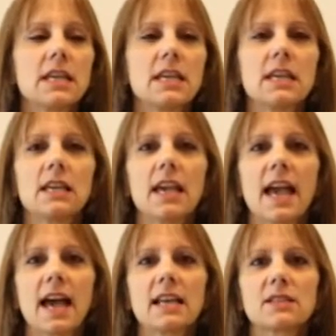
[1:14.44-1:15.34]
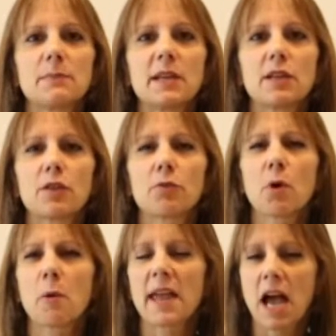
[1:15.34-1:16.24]
He has been
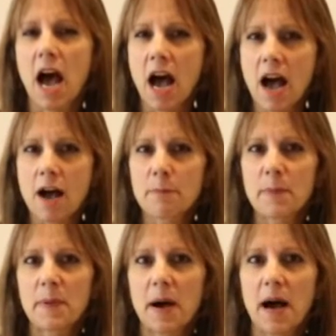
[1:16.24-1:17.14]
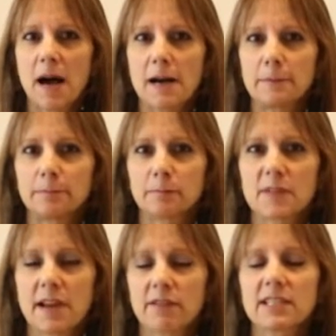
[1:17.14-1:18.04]
throwing up
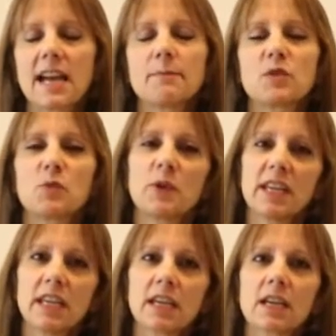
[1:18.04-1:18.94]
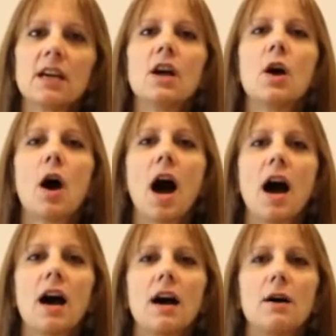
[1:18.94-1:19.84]
several times a week,
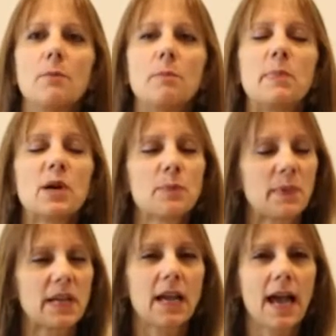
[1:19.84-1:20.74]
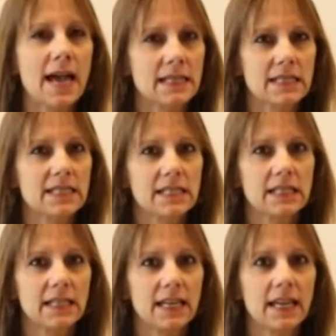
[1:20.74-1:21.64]
burping
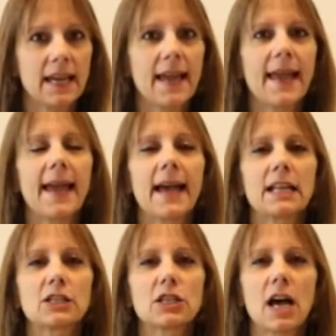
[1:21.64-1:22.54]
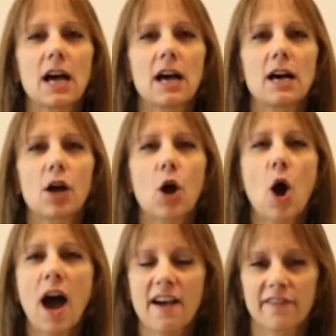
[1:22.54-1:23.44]
constantly, and
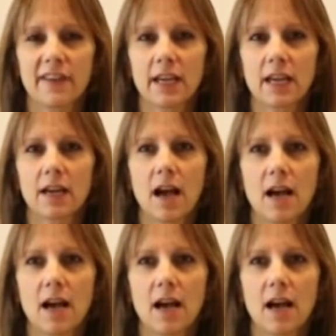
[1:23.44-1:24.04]
coughing,